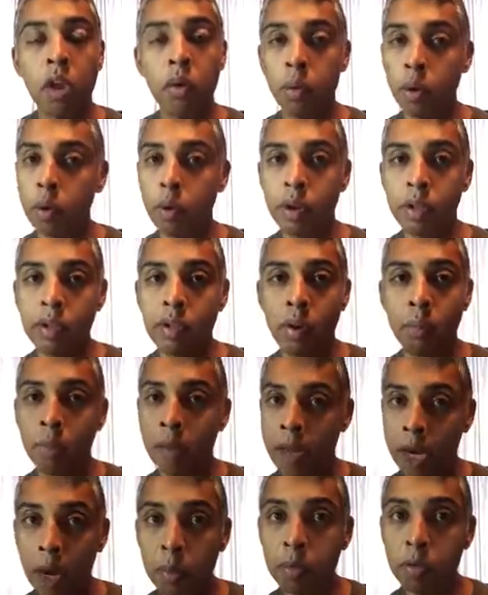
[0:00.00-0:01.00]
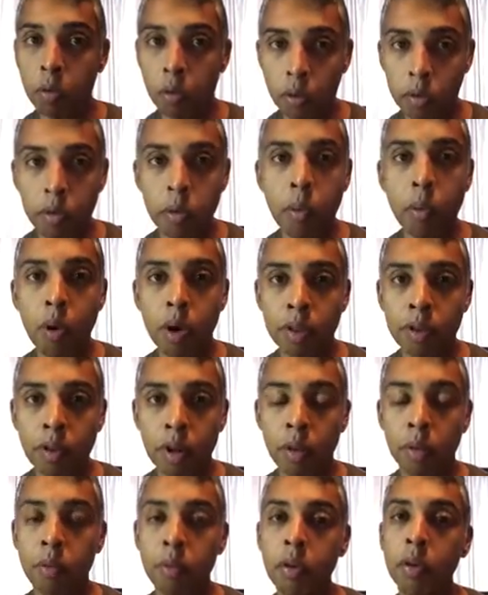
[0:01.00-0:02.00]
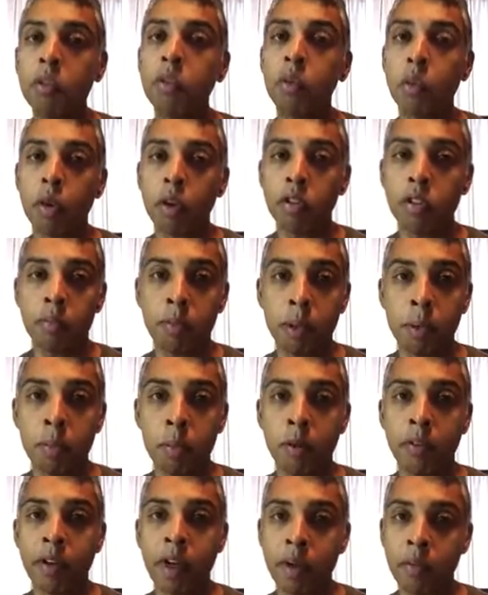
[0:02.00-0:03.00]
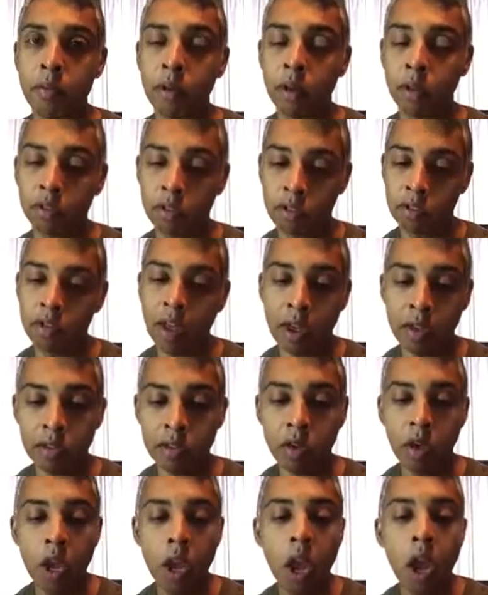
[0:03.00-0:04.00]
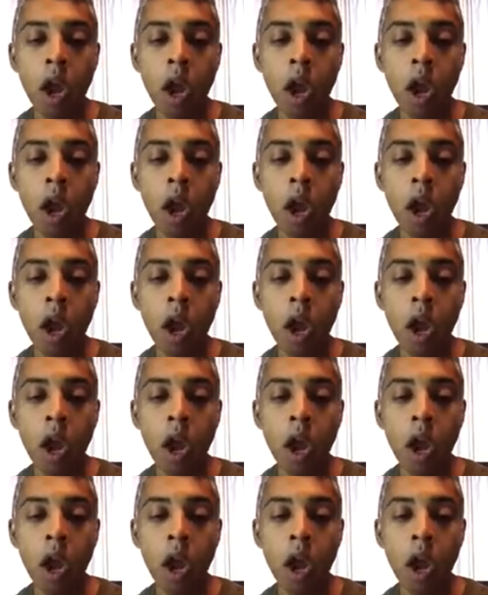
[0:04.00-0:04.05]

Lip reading: We don't want to make up stories. We want to tell them real stories of people who have had real success.